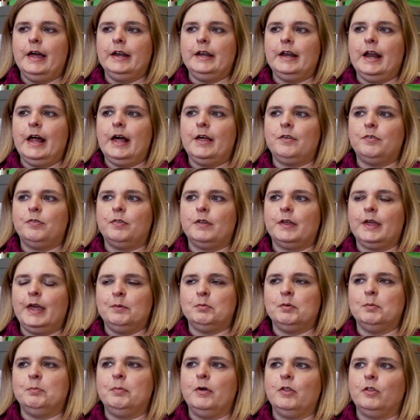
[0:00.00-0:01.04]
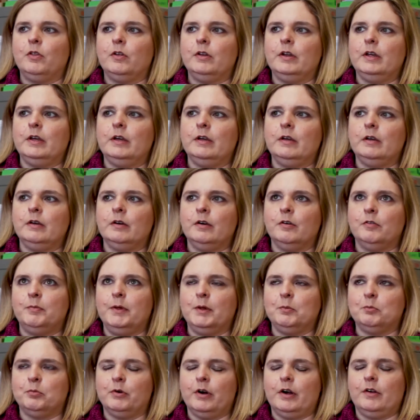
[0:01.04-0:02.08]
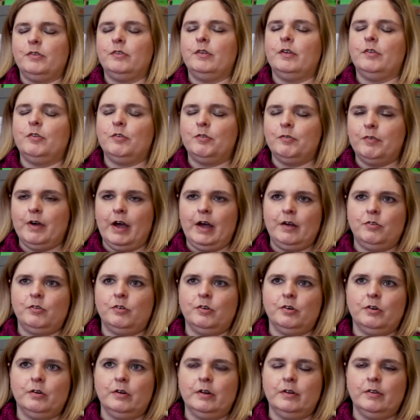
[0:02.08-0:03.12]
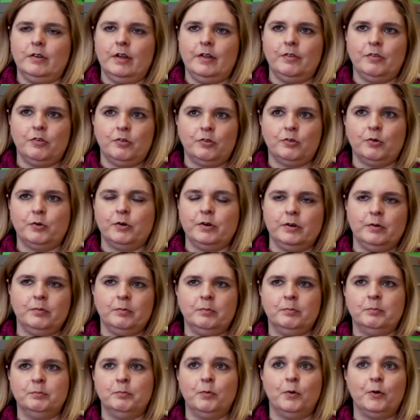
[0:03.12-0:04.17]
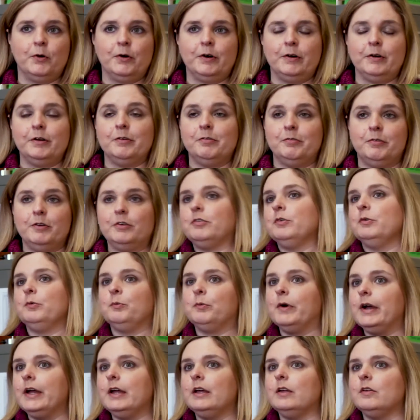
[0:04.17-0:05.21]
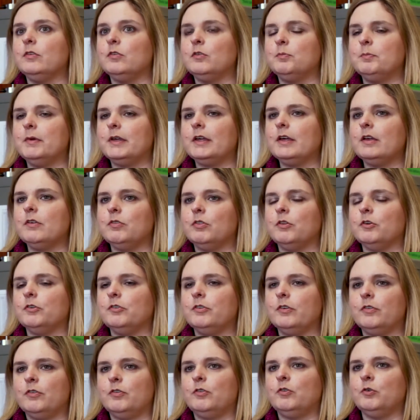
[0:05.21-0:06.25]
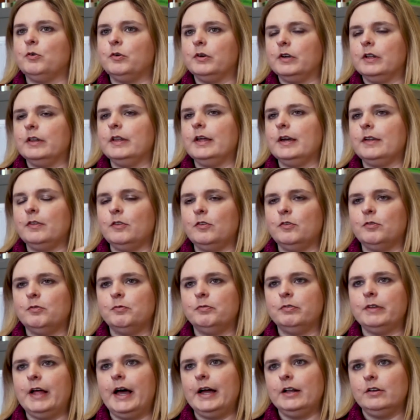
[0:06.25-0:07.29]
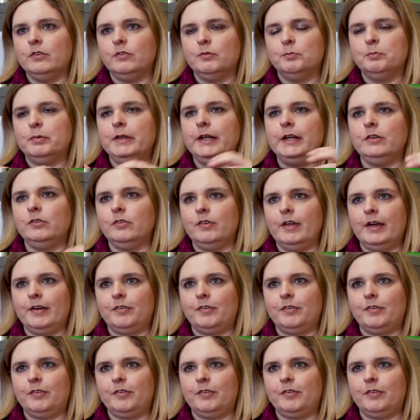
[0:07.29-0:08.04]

and it has the capability of being processed faster and stored in more efficient ways, because they're just stored in like these flat, plain